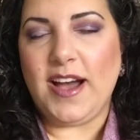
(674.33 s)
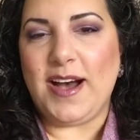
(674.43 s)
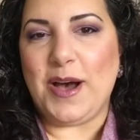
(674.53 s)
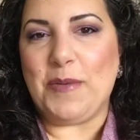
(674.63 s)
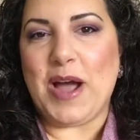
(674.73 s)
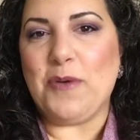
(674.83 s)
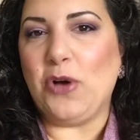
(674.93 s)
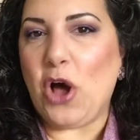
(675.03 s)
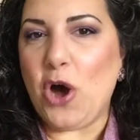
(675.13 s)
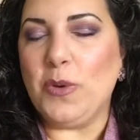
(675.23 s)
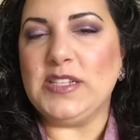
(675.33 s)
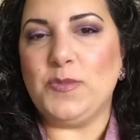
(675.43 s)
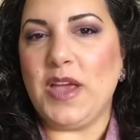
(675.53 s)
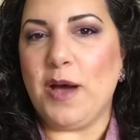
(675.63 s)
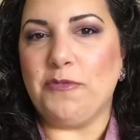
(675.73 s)
I will always
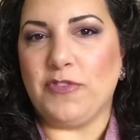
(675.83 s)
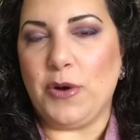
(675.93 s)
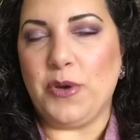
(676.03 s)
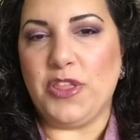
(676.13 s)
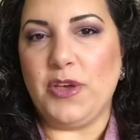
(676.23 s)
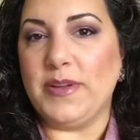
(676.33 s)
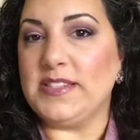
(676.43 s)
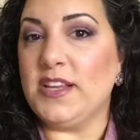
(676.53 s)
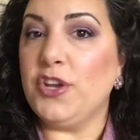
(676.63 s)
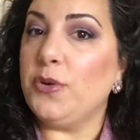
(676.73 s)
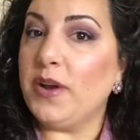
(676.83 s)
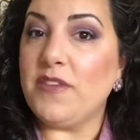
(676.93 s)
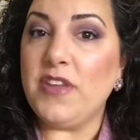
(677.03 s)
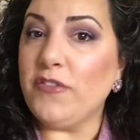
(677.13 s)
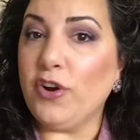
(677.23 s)
be upfront with you and say, you know what,
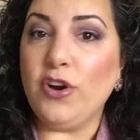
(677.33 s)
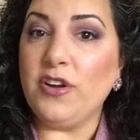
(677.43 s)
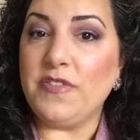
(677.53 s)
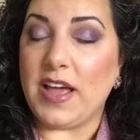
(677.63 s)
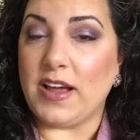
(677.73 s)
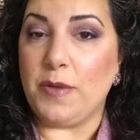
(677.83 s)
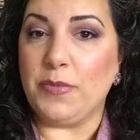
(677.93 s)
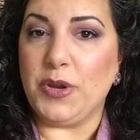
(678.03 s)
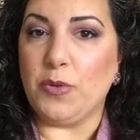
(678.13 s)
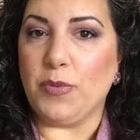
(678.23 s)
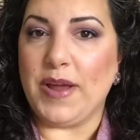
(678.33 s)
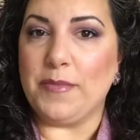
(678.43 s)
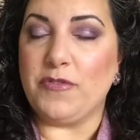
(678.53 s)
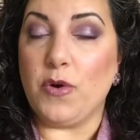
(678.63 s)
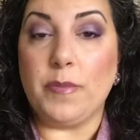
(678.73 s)
I've never heard of that company or brand
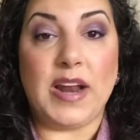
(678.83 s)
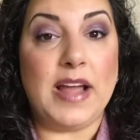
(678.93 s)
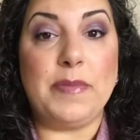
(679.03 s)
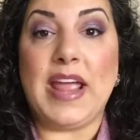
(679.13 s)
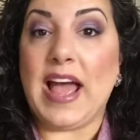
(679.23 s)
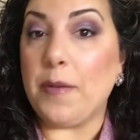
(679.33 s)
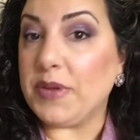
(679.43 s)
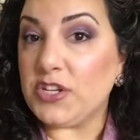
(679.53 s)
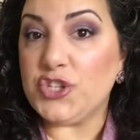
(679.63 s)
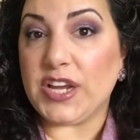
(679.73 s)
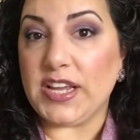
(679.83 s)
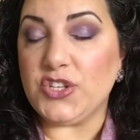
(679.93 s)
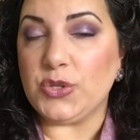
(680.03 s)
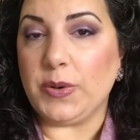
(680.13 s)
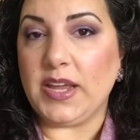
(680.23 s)
before, but I'd be happy to check
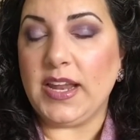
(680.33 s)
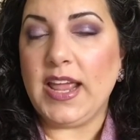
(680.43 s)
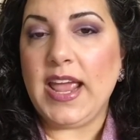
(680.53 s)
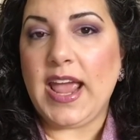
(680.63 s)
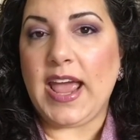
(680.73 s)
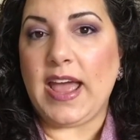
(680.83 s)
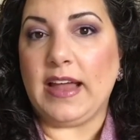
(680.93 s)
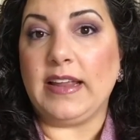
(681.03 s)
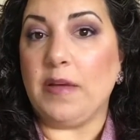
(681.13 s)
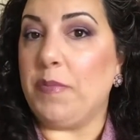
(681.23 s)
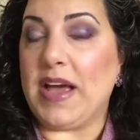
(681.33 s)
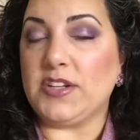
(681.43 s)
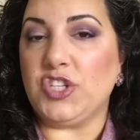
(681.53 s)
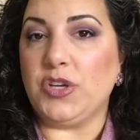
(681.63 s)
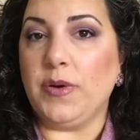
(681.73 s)
into it and get back
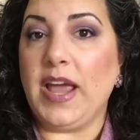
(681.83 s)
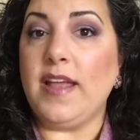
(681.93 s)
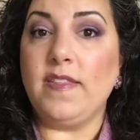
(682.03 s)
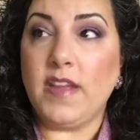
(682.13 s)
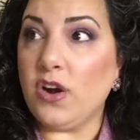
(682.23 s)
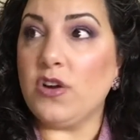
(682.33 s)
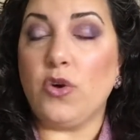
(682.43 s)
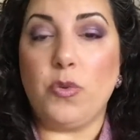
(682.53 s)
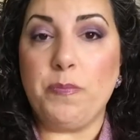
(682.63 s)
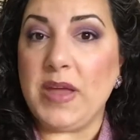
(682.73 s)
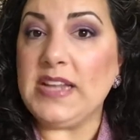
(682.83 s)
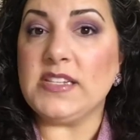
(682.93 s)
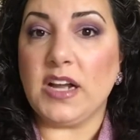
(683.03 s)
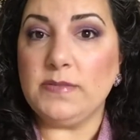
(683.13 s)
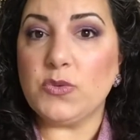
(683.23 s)
to you. And there are many
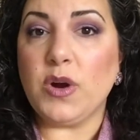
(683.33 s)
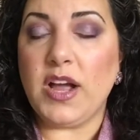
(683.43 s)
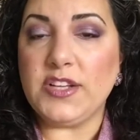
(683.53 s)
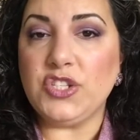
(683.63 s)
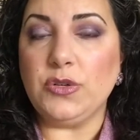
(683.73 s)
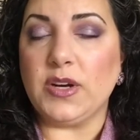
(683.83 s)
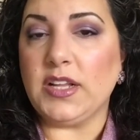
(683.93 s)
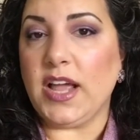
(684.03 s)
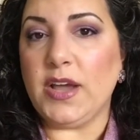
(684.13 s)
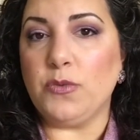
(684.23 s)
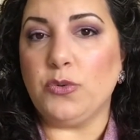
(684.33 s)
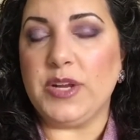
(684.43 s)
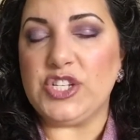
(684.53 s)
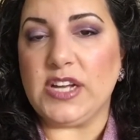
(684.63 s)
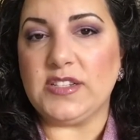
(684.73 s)
times where I do. A client will
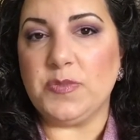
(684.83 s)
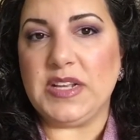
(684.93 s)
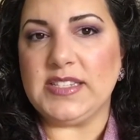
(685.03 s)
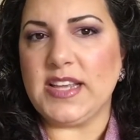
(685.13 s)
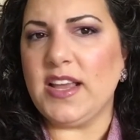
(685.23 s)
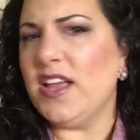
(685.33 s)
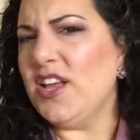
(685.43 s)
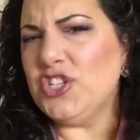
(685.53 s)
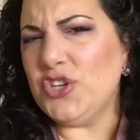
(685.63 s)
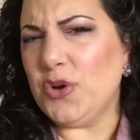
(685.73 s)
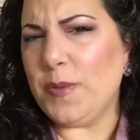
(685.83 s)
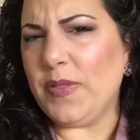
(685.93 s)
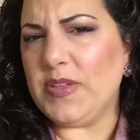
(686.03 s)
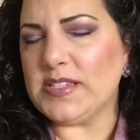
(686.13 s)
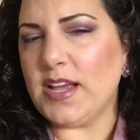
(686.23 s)
reach out to me and say, do you know
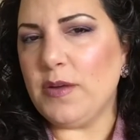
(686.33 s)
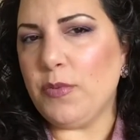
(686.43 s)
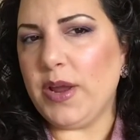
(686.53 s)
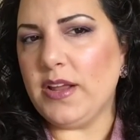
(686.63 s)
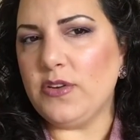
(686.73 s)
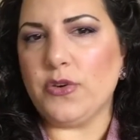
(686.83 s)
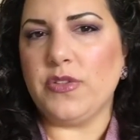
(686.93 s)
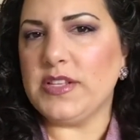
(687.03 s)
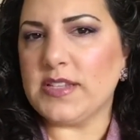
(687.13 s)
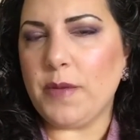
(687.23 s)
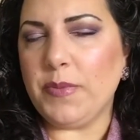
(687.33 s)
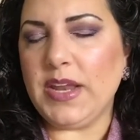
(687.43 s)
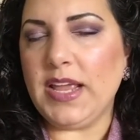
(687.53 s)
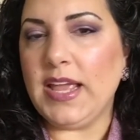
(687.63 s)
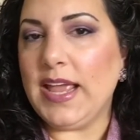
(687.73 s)
about this kind of brand or this
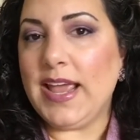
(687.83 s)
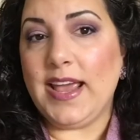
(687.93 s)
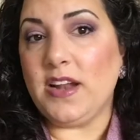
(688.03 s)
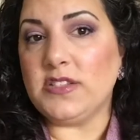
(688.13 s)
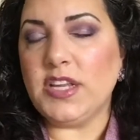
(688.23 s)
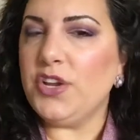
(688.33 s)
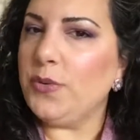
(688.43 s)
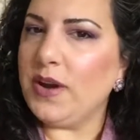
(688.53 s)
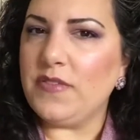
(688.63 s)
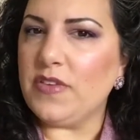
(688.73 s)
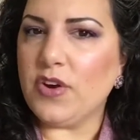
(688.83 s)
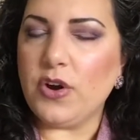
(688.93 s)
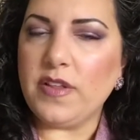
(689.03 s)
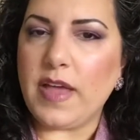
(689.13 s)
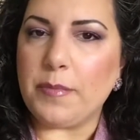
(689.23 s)
company? And I'll say, you know what, I've never
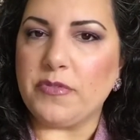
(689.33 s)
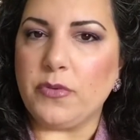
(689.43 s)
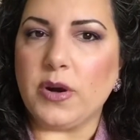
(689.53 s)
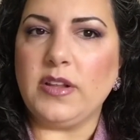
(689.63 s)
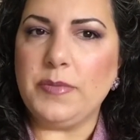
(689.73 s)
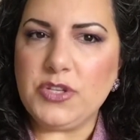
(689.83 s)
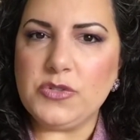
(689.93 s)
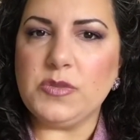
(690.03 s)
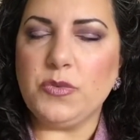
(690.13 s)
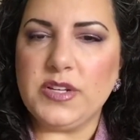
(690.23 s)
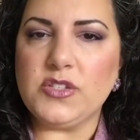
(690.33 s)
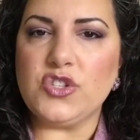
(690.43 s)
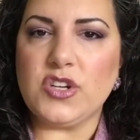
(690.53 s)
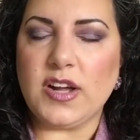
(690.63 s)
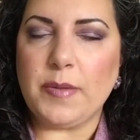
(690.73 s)
heard of that before. Let me do some
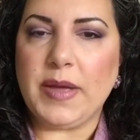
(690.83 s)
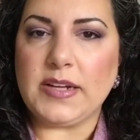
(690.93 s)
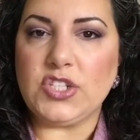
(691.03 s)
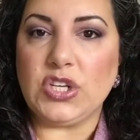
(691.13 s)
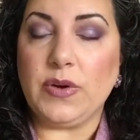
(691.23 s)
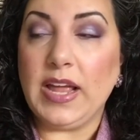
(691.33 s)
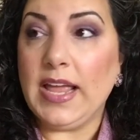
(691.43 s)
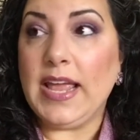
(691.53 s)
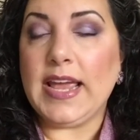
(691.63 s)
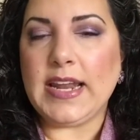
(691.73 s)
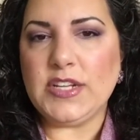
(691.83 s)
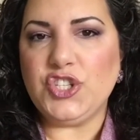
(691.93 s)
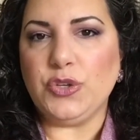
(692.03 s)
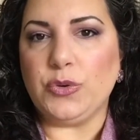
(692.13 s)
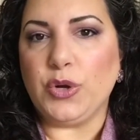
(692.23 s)
research and I'll get back to you. And I
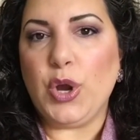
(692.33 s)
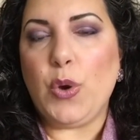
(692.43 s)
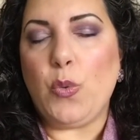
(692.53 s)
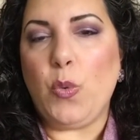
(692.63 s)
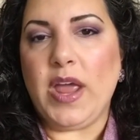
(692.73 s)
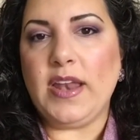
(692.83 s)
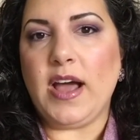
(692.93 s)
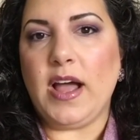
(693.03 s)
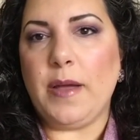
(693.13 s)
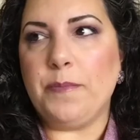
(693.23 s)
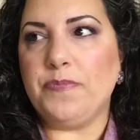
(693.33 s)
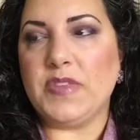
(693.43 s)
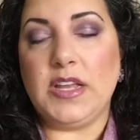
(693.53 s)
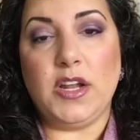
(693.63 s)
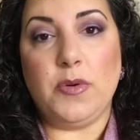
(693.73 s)
do. When I'm,
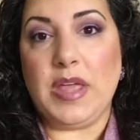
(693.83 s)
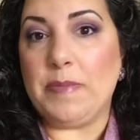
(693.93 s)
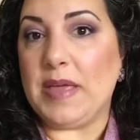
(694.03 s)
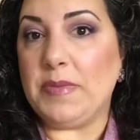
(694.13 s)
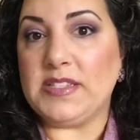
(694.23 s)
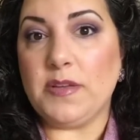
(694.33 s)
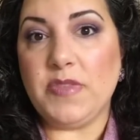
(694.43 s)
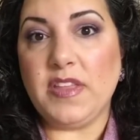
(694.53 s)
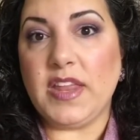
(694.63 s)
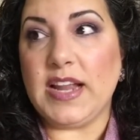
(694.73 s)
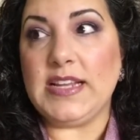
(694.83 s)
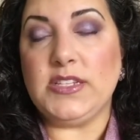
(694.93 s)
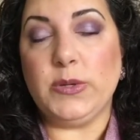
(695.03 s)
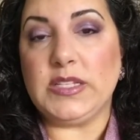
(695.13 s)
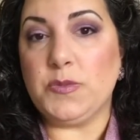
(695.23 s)
it may be something that I need
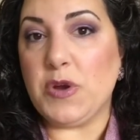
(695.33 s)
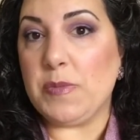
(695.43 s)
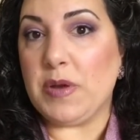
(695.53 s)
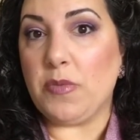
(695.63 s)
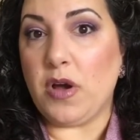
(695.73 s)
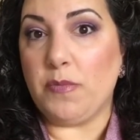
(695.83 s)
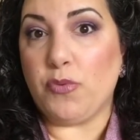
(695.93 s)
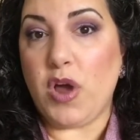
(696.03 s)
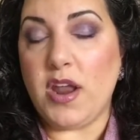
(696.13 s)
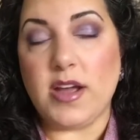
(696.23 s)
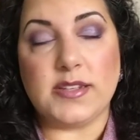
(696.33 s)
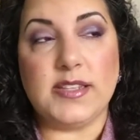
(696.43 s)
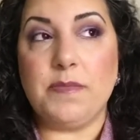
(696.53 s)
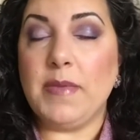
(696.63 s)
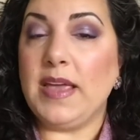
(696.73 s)
to experiment on products.
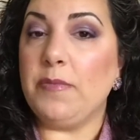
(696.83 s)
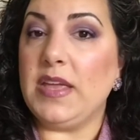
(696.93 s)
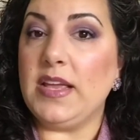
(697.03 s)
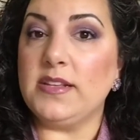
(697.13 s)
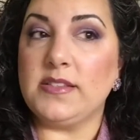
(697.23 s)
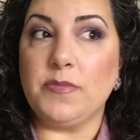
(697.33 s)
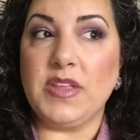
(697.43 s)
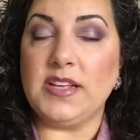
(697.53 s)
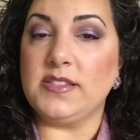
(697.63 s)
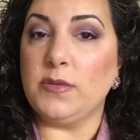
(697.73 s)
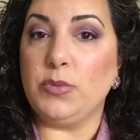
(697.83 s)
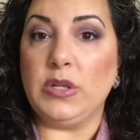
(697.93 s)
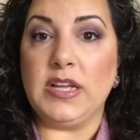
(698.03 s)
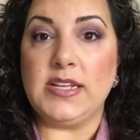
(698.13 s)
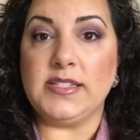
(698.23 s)
It may be something as
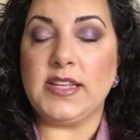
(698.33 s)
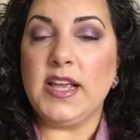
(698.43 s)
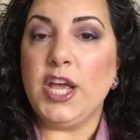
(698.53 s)
simple as,